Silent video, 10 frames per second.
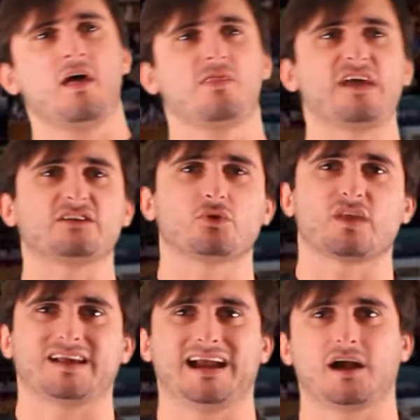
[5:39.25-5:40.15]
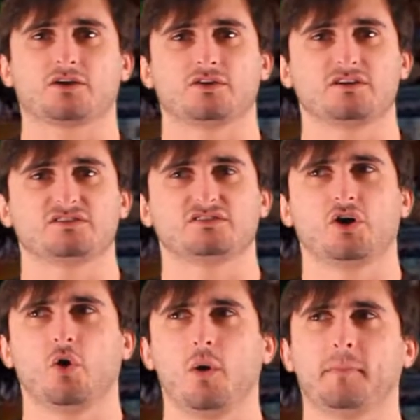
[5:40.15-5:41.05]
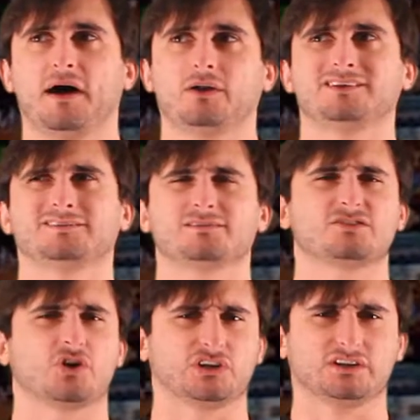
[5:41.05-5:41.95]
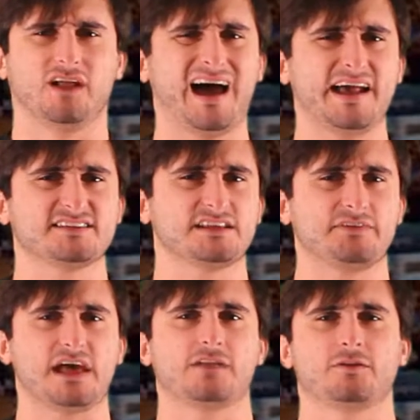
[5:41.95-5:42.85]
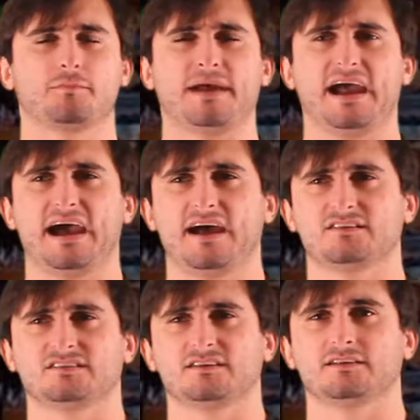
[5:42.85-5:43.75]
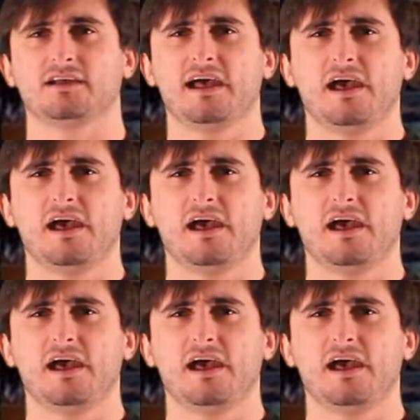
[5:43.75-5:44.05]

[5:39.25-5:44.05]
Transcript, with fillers: things with the characters, you know, about certain lies they've had in their past and